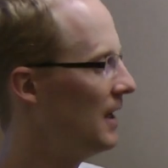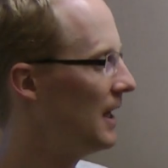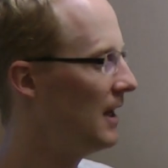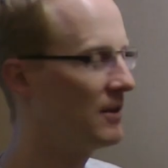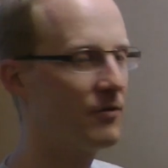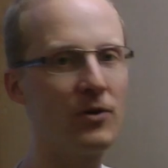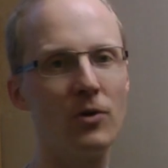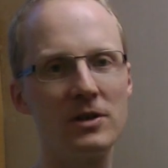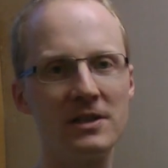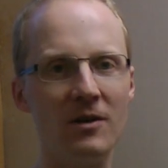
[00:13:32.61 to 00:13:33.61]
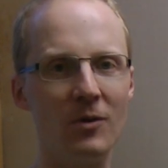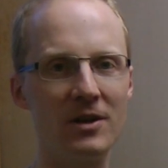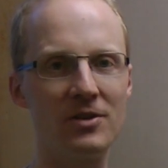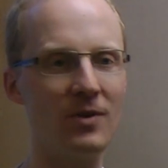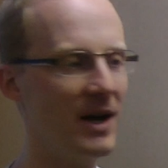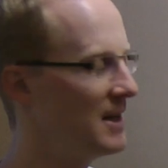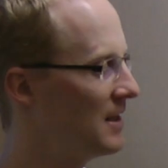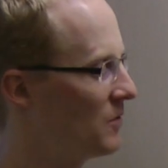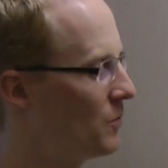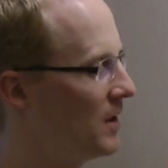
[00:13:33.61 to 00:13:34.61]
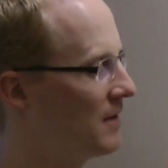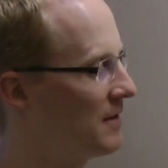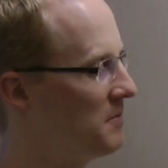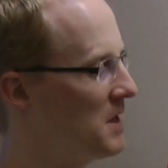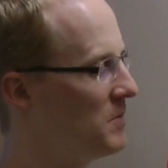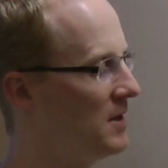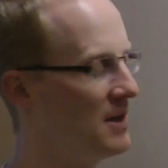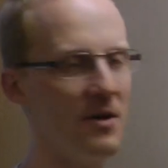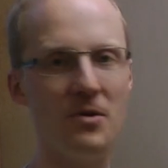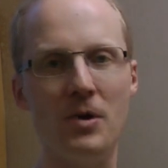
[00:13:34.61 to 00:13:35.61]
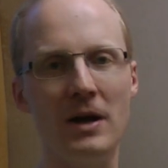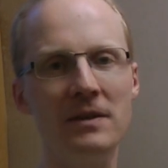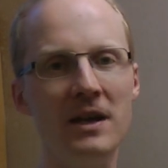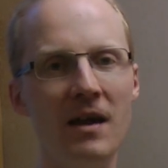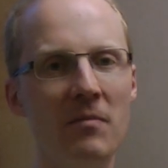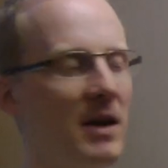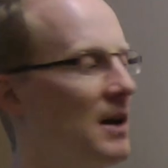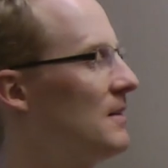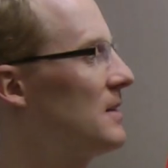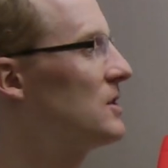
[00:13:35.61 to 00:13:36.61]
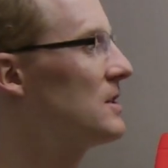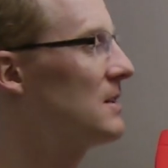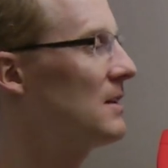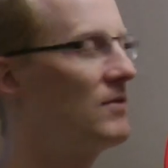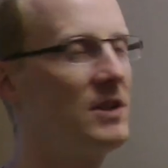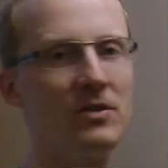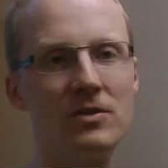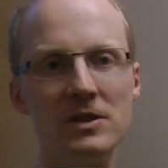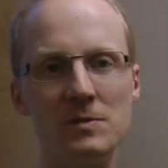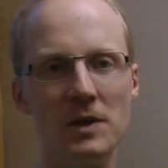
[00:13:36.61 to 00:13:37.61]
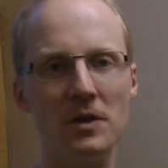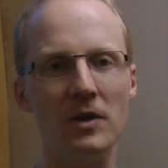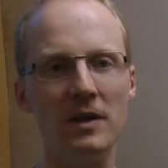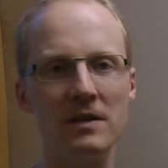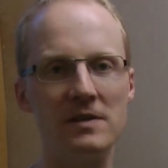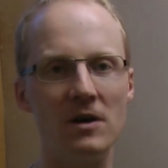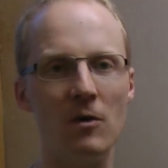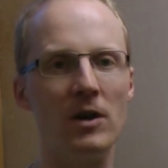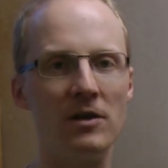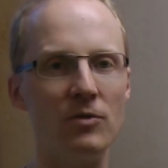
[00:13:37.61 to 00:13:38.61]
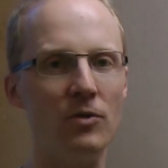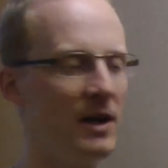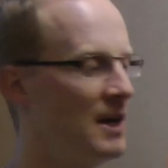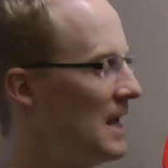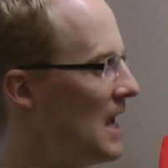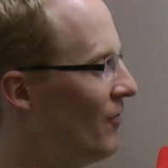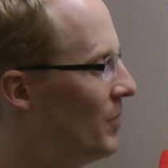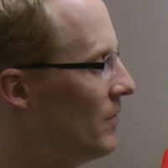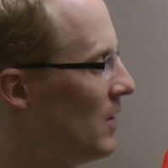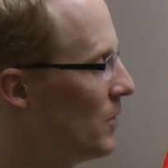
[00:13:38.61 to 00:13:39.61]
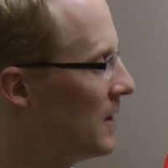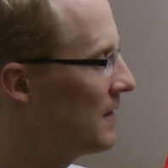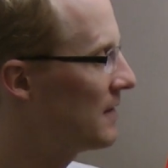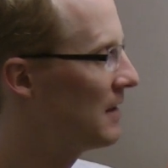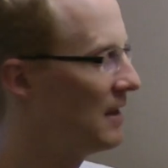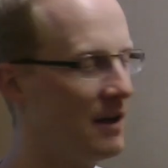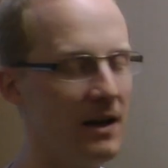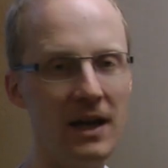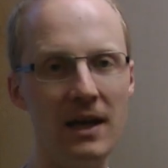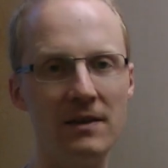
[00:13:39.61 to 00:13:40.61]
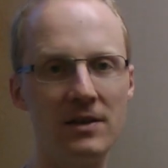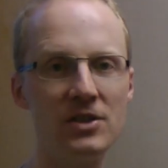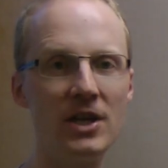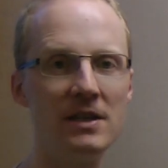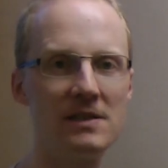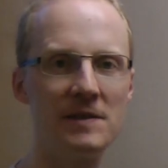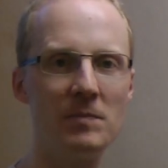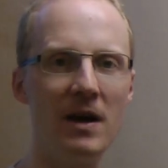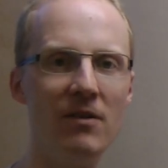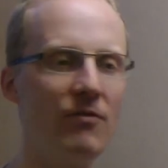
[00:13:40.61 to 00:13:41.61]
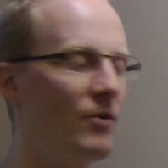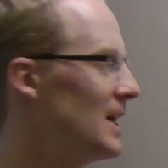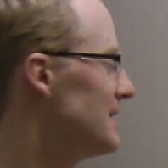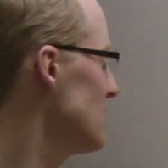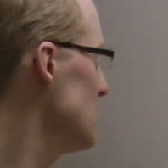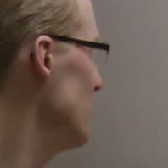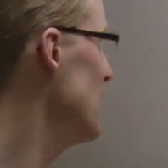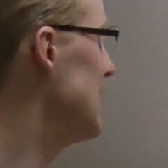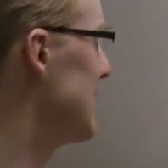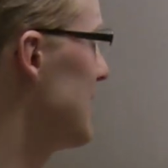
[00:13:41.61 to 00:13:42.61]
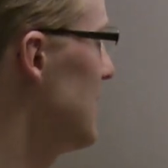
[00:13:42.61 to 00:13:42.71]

And of course I want to try it with maybe a run cam and just a video transmitter on it. So I want to do F P V with it and chase my friends on the field.